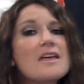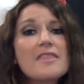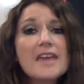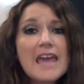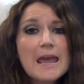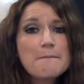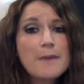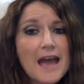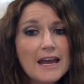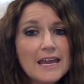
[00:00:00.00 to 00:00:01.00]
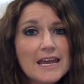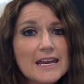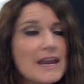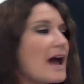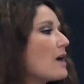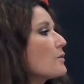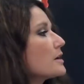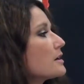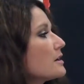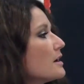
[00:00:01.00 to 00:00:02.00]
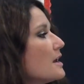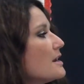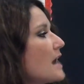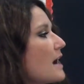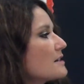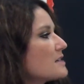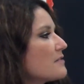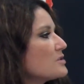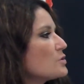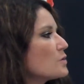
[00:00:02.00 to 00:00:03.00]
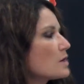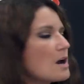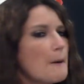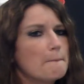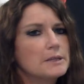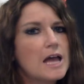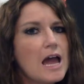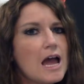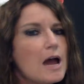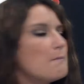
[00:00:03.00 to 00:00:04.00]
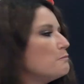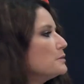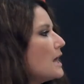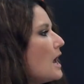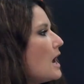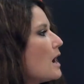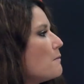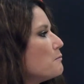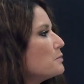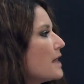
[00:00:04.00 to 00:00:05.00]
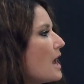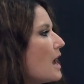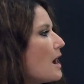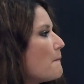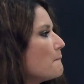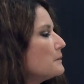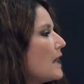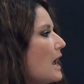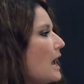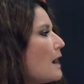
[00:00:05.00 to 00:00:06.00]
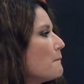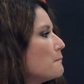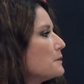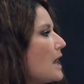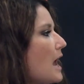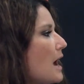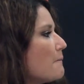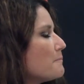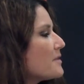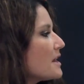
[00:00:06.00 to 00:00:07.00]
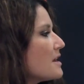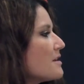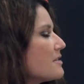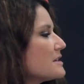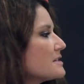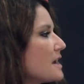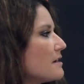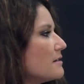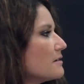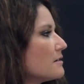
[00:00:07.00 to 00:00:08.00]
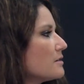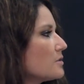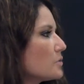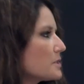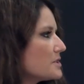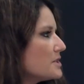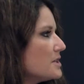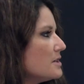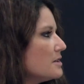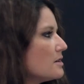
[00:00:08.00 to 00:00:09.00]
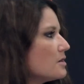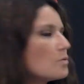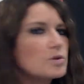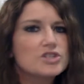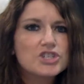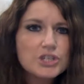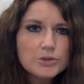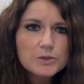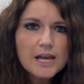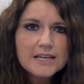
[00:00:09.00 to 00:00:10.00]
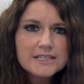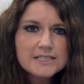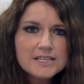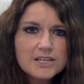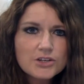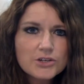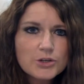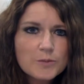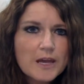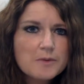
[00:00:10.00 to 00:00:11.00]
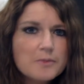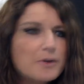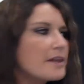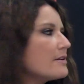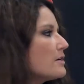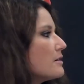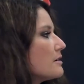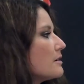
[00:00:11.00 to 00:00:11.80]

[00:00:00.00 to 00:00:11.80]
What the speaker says: They came back in an hour and knocked on the door. Blam, blam, blam, blam, blam. They said, "Kristen, would you like to see your new baby brother?"